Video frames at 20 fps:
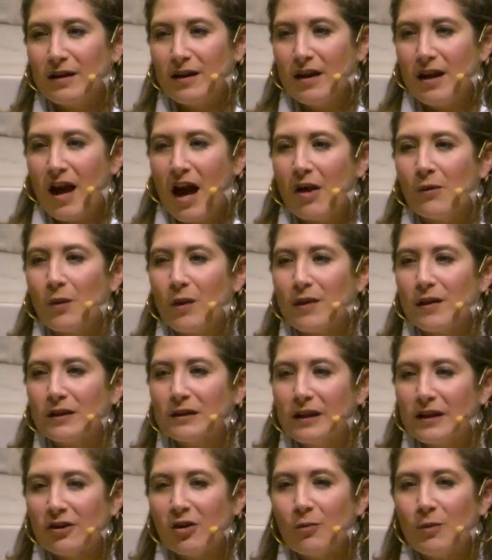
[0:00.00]
and with a
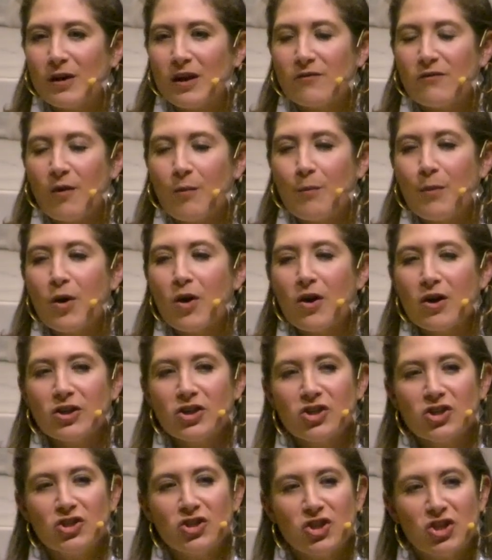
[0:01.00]
little bit of a
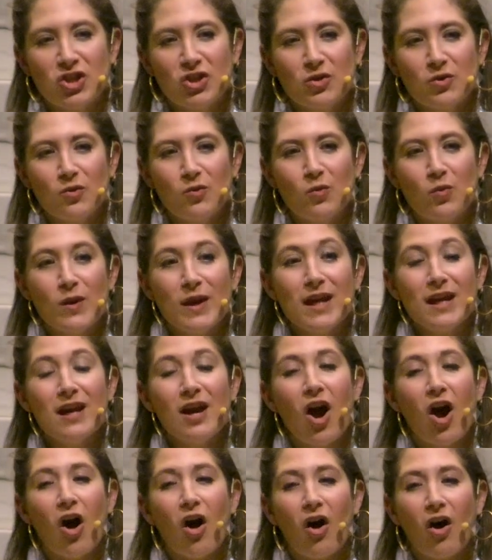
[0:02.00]
push to, we
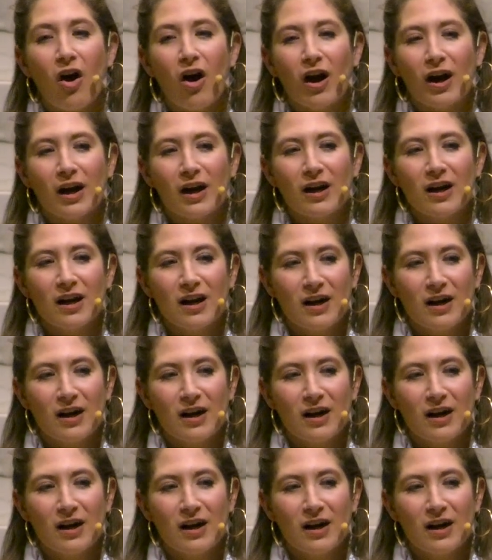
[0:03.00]
are